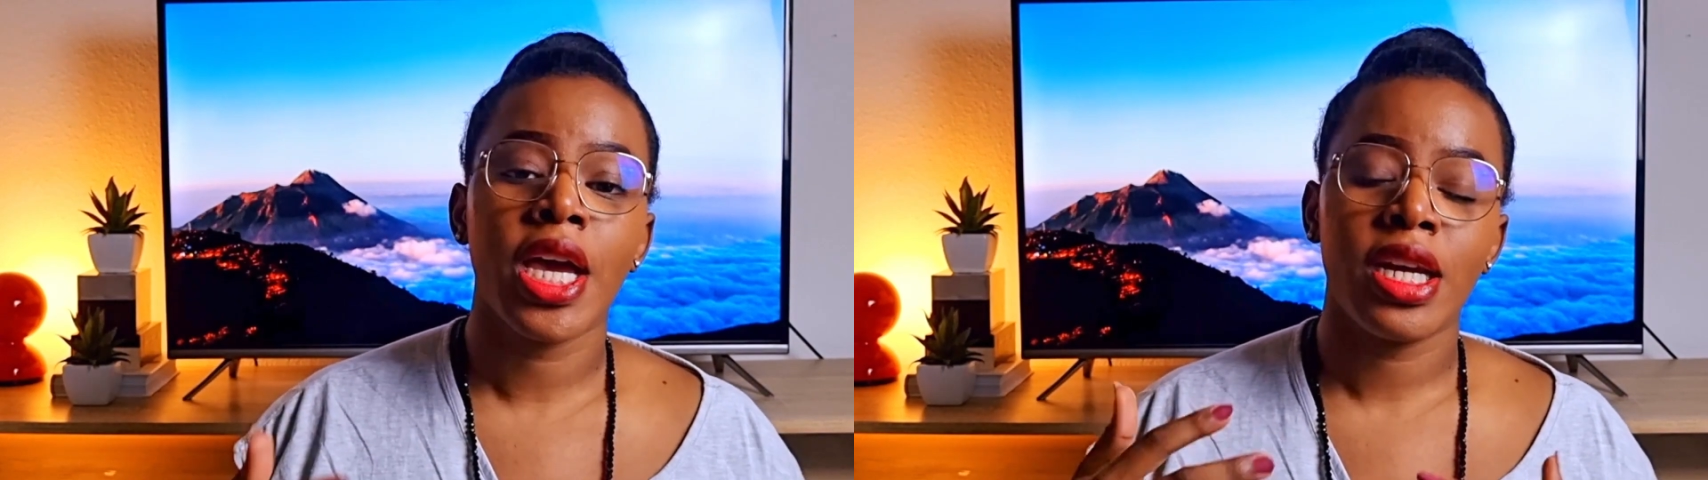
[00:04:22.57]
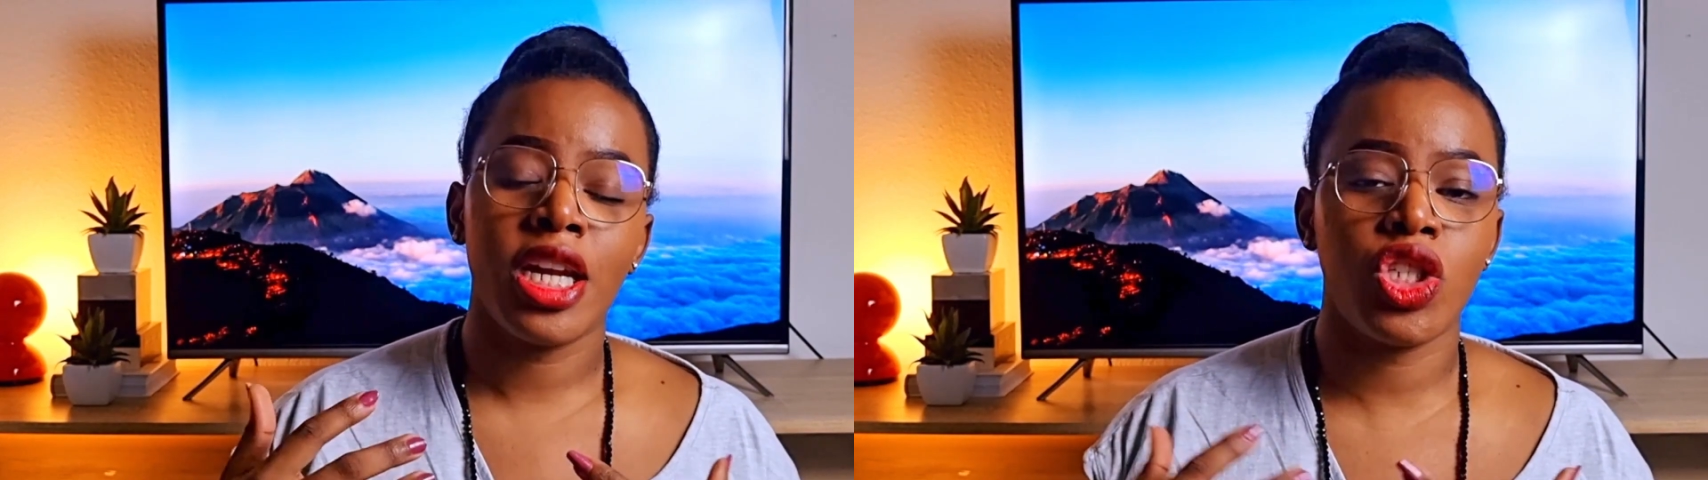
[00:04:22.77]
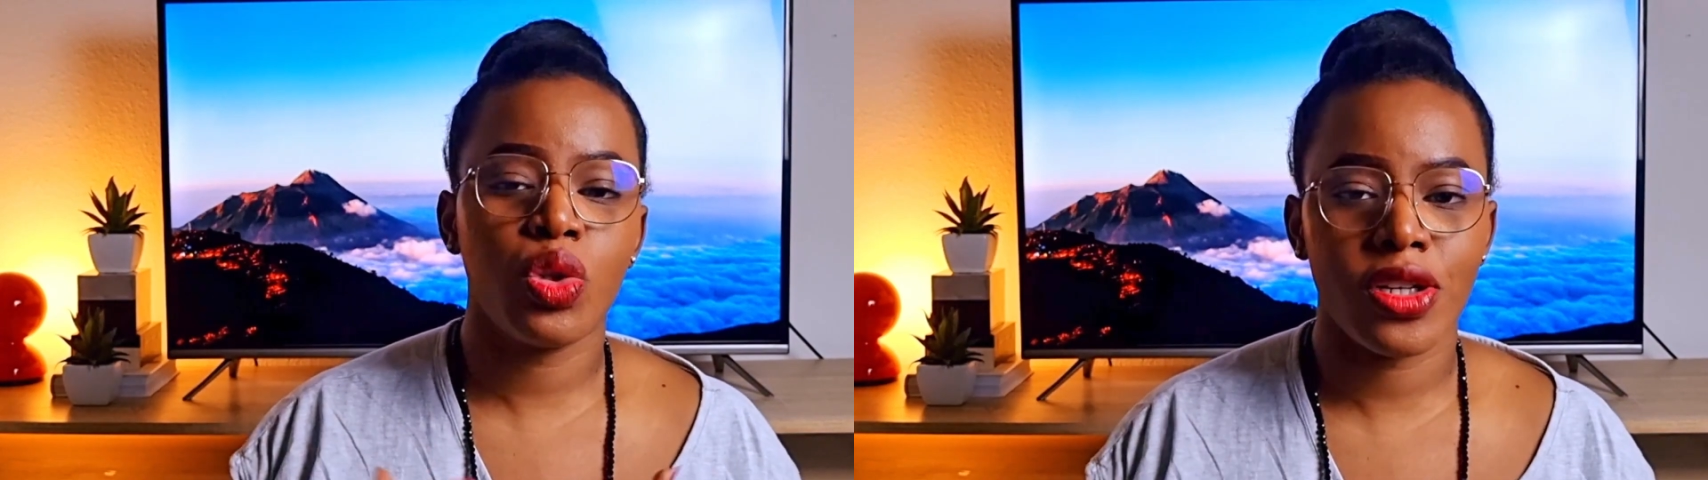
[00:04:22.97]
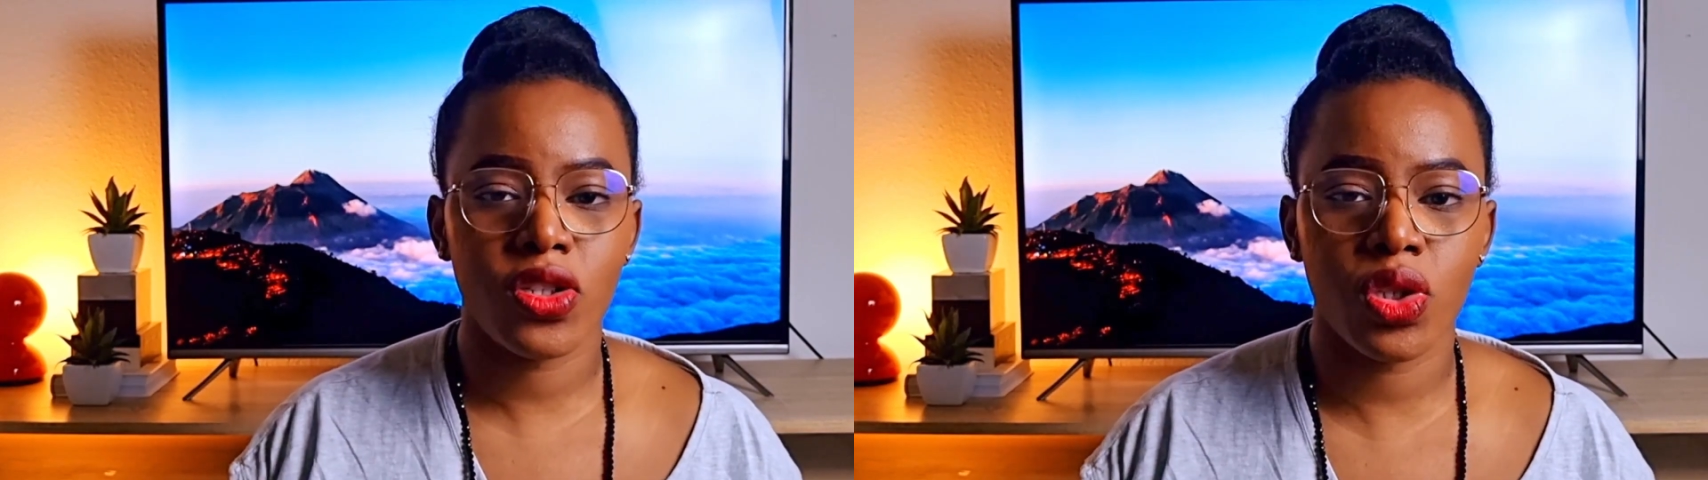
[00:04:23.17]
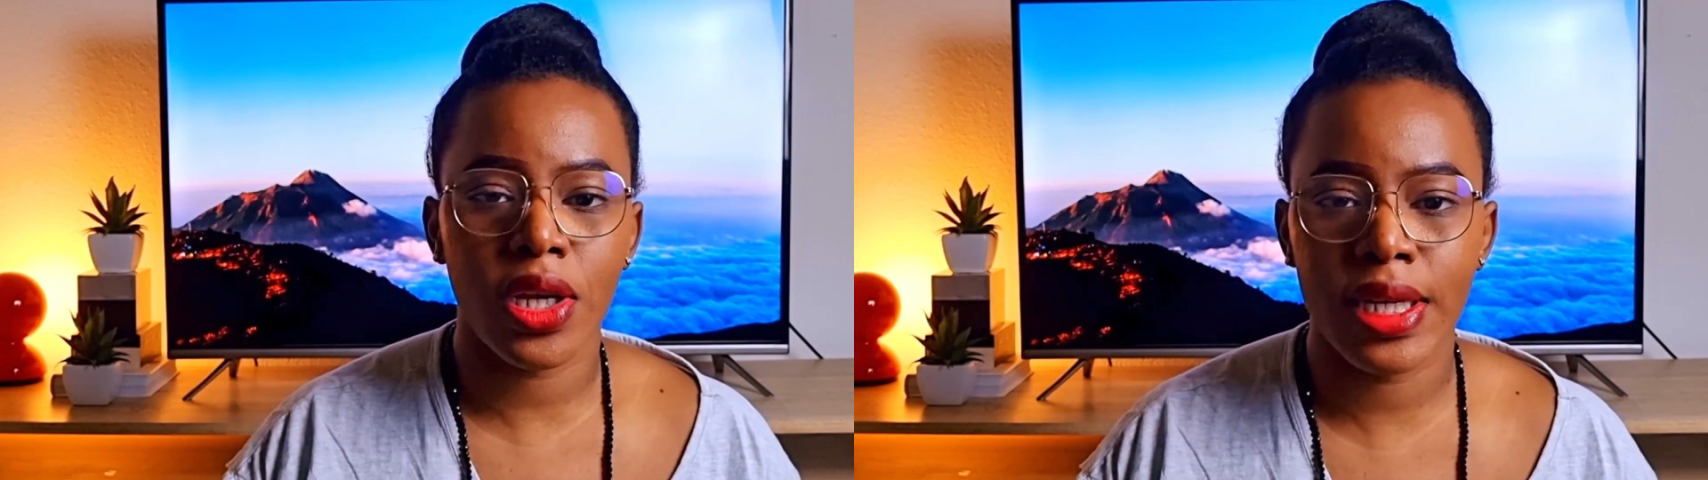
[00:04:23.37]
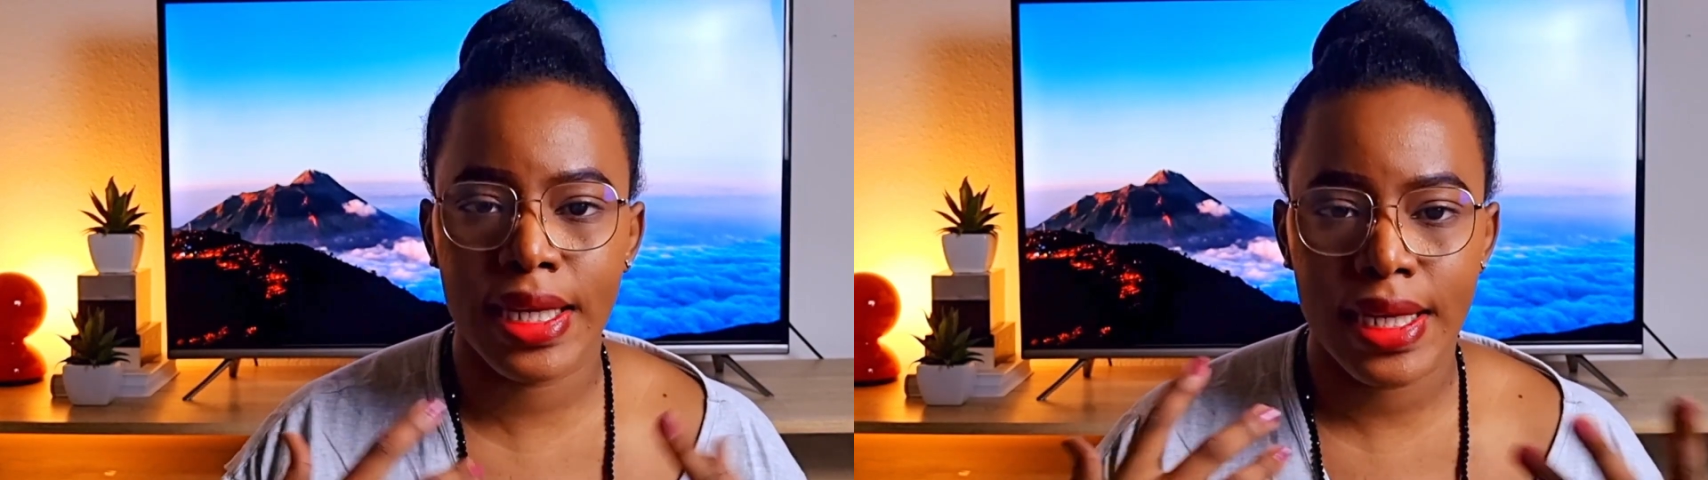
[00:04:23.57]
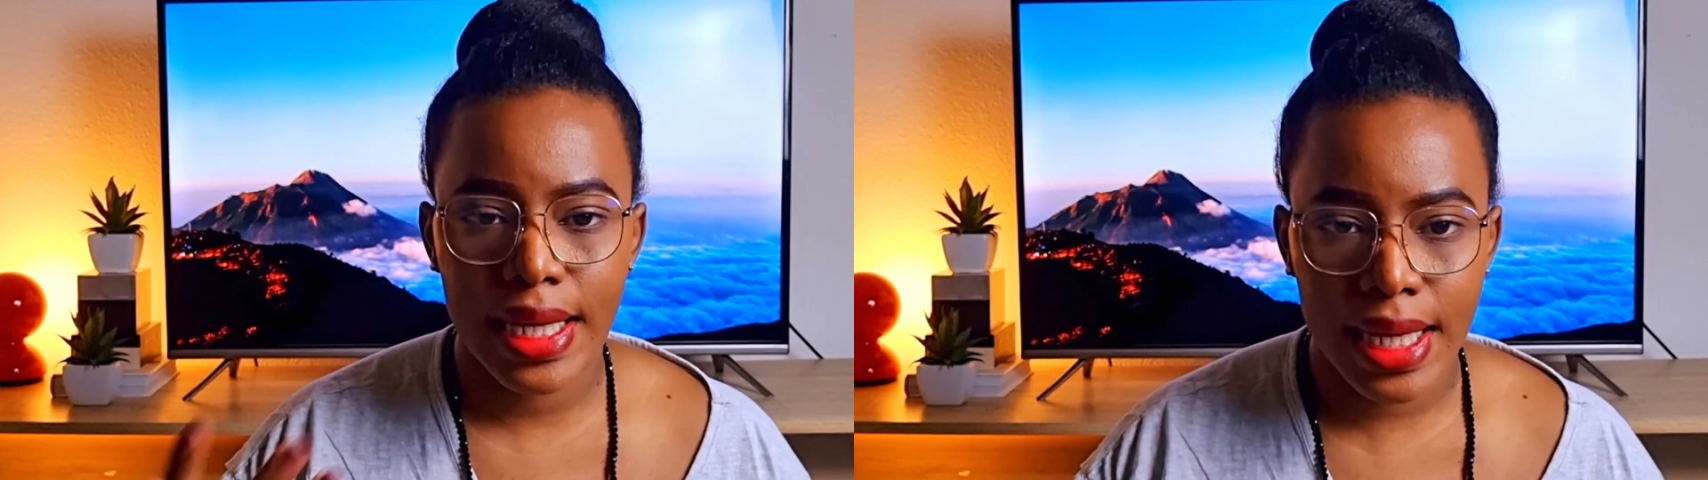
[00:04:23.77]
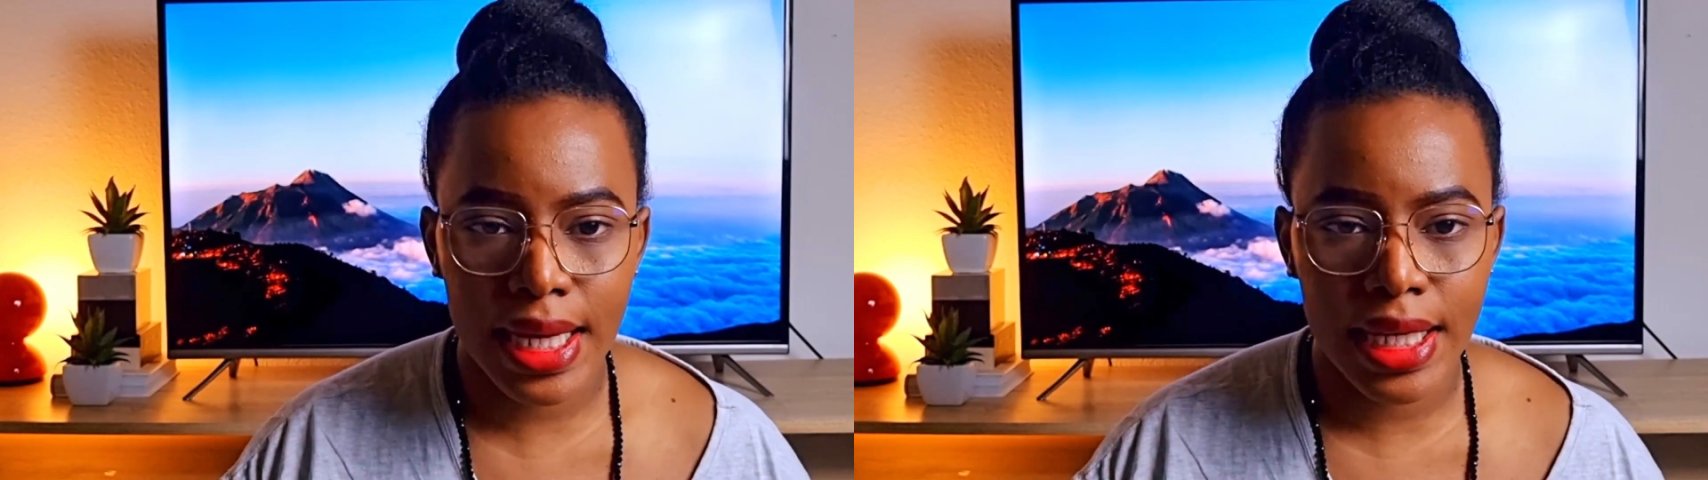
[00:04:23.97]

that you are studying in.